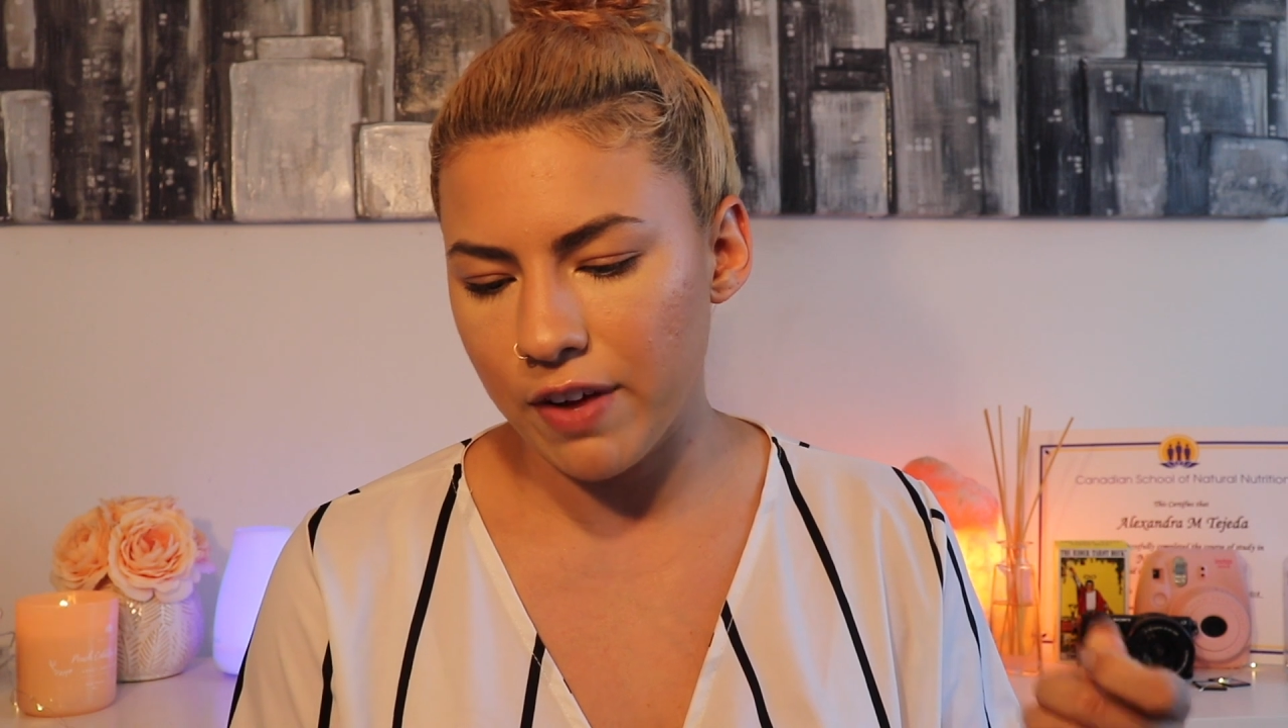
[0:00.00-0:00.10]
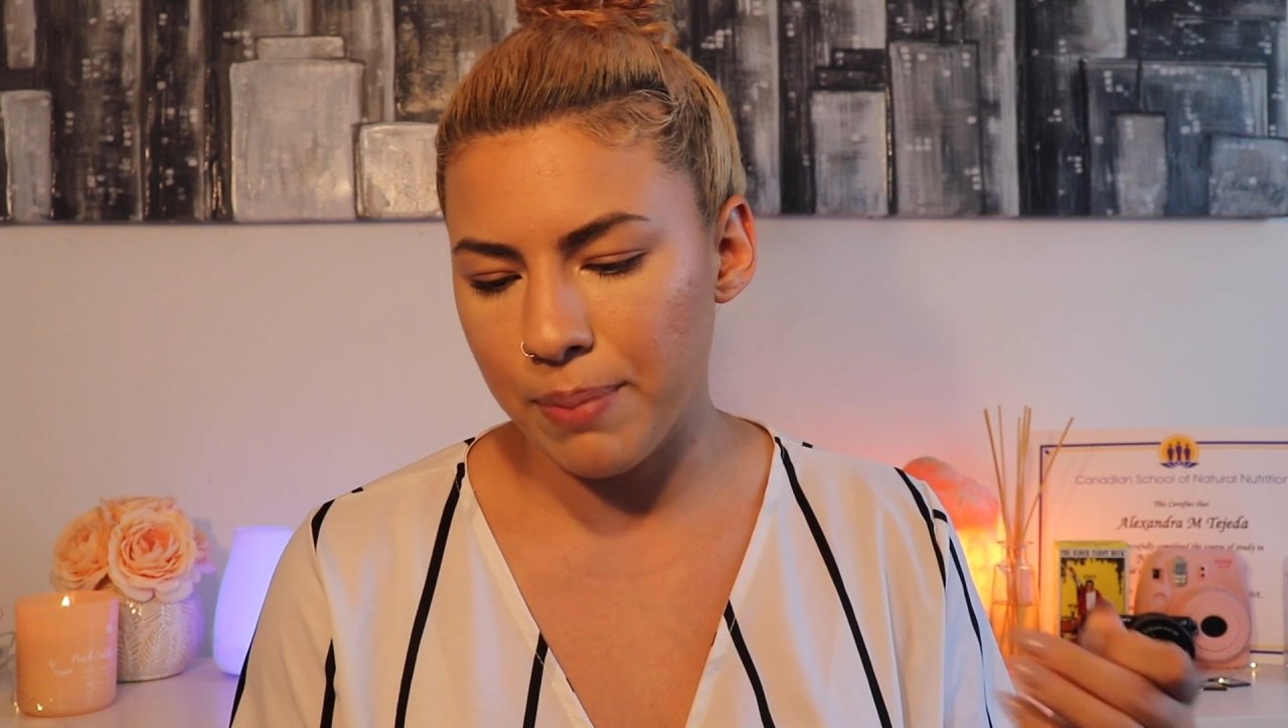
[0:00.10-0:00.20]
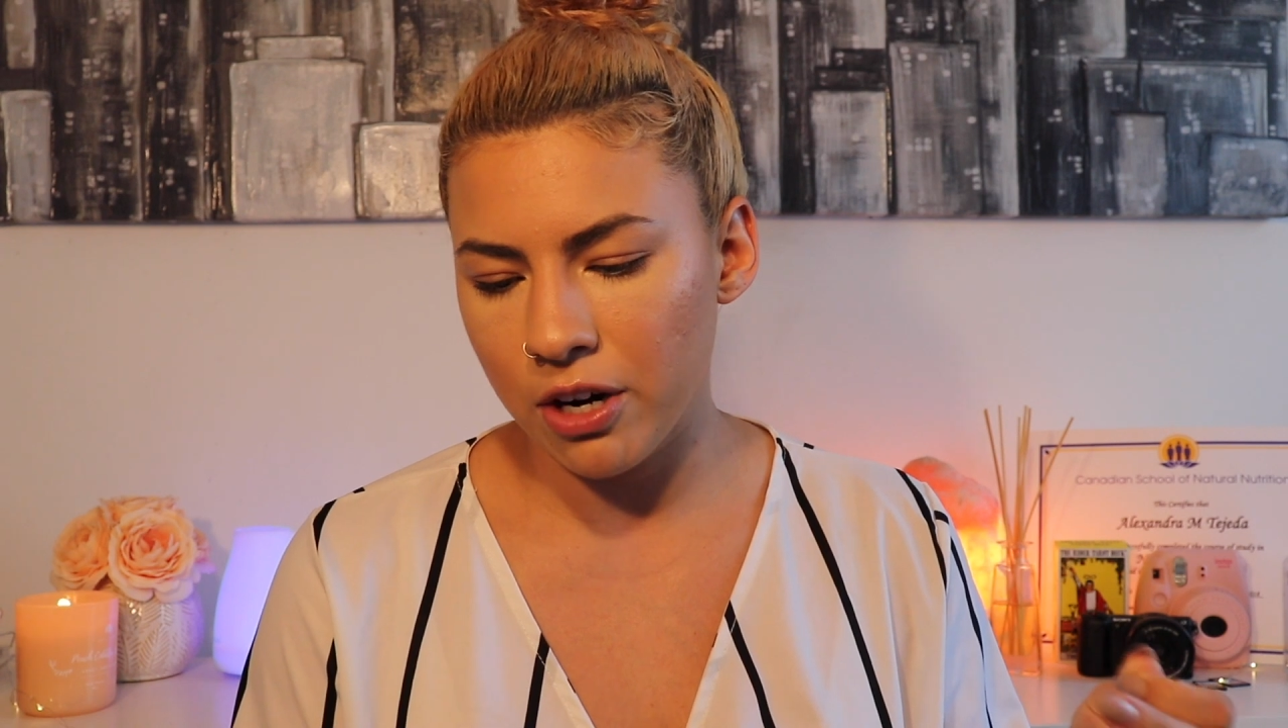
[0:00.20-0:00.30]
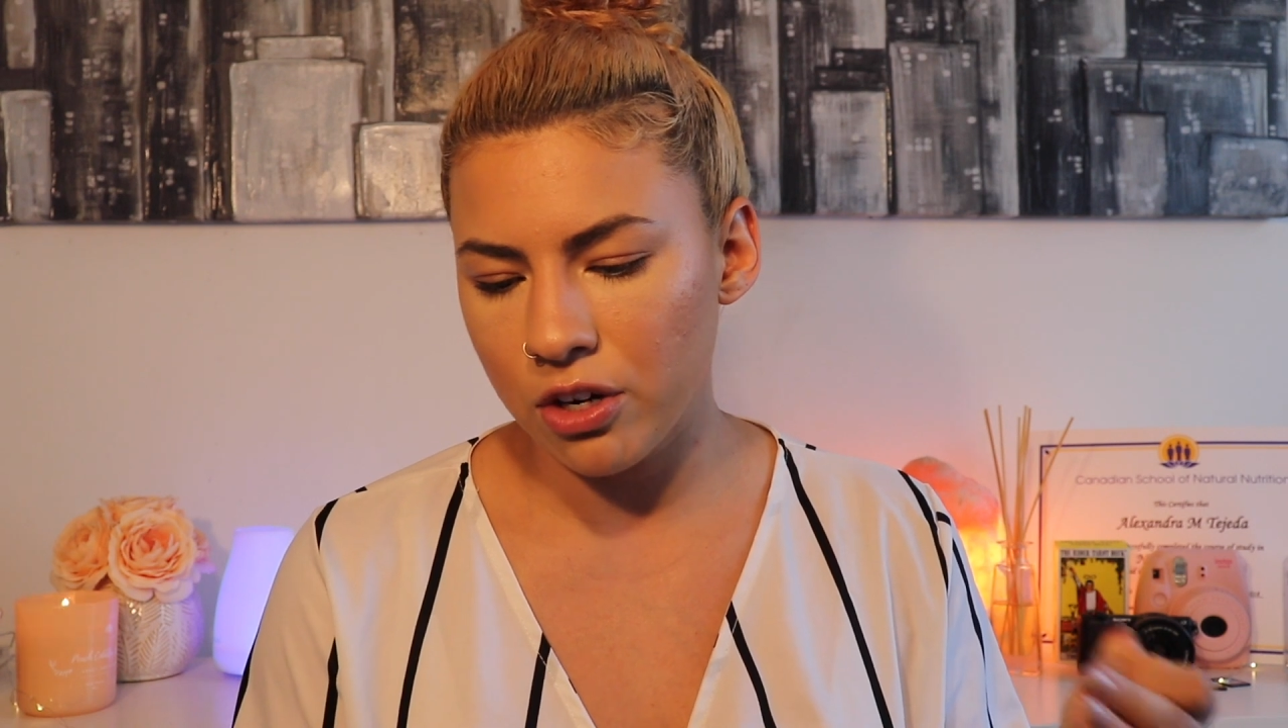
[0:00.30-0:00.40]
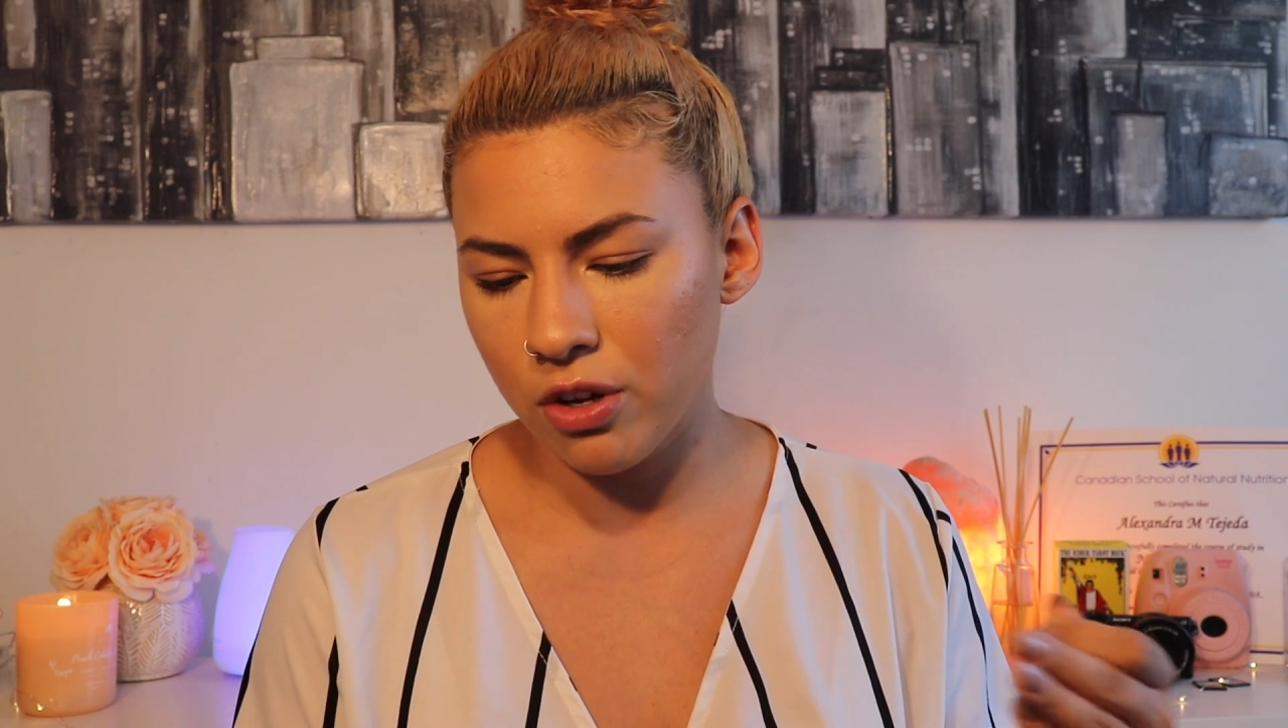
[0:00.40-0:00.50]
of
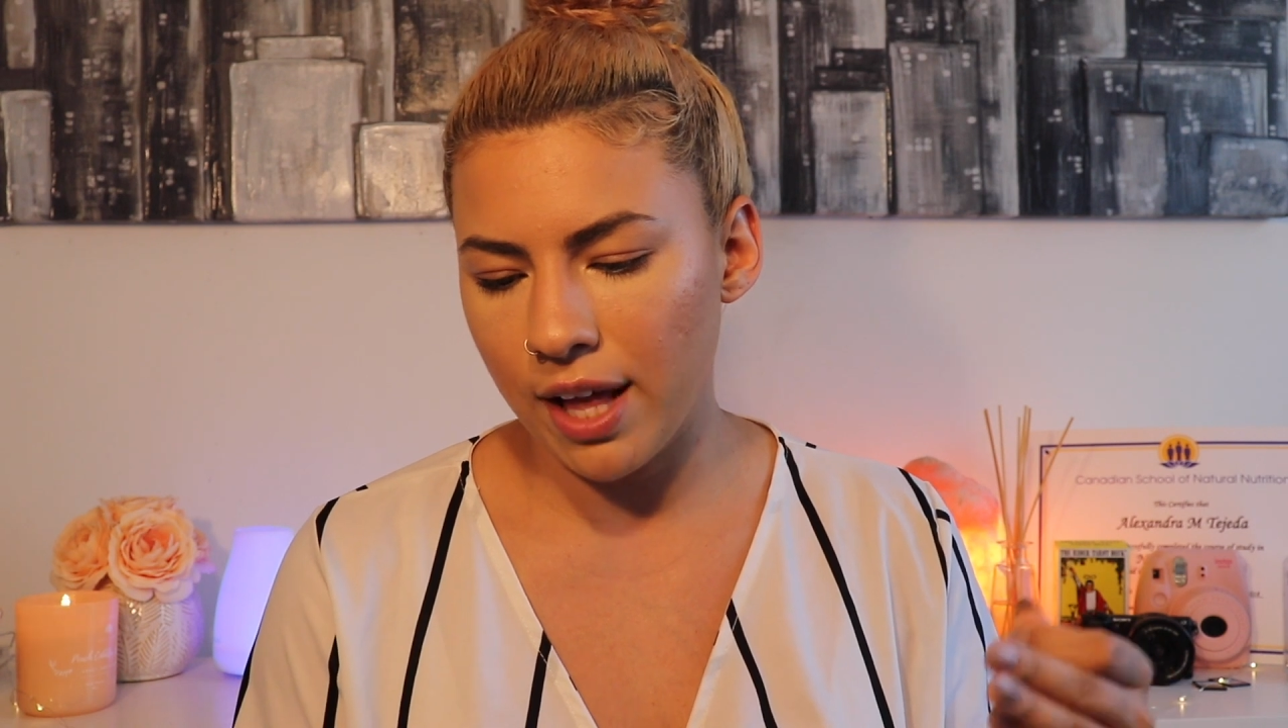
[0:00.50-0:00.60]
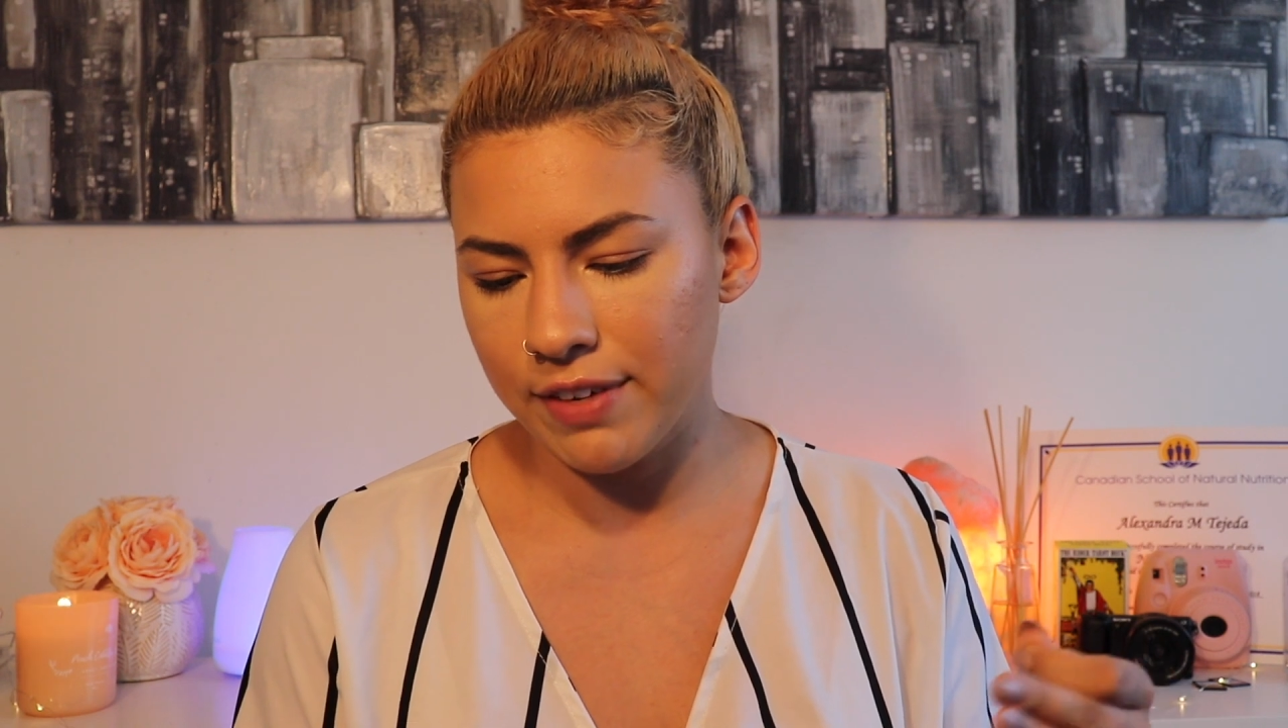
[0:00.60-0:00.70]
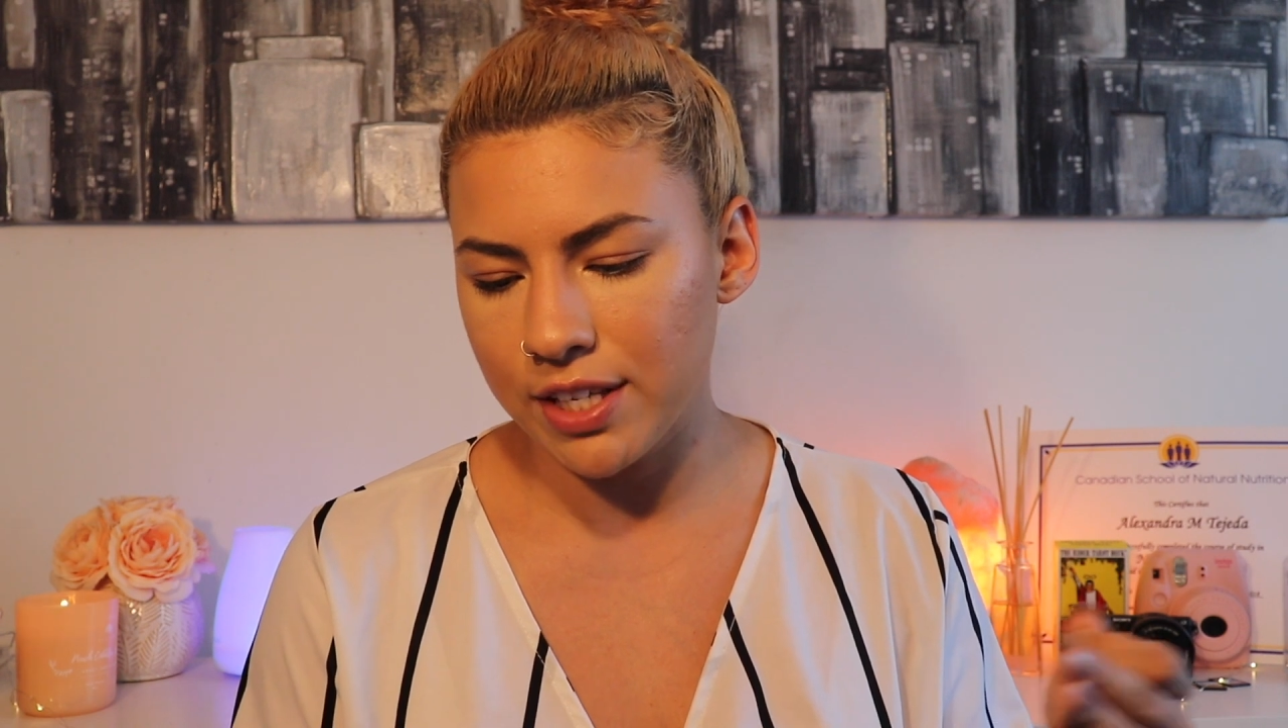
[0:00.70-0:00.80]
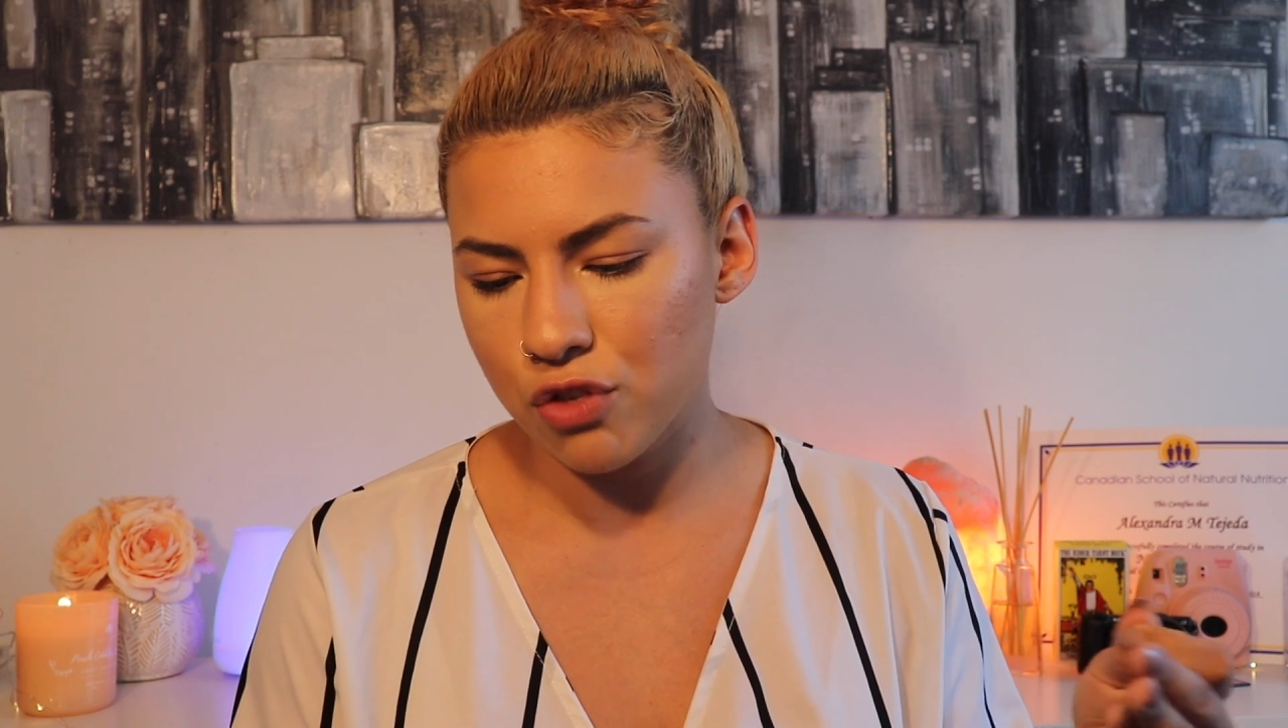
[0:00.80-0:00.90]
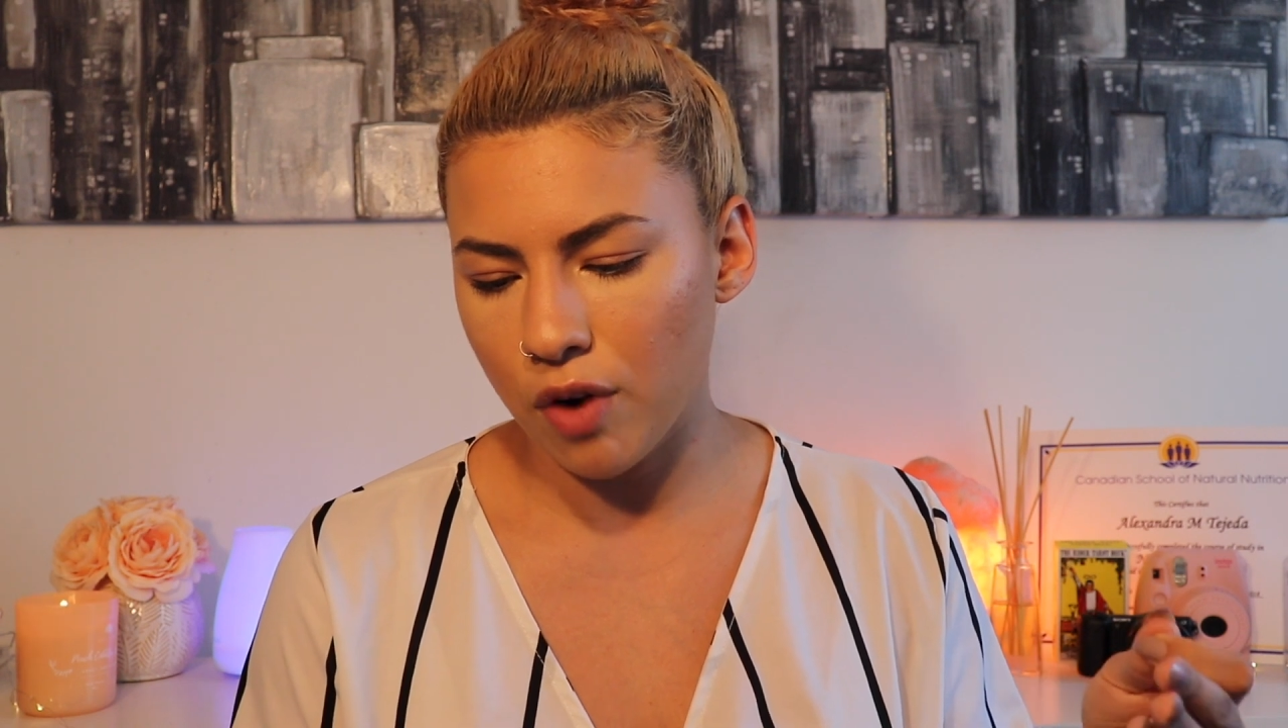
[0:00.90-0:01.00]
empirical evidence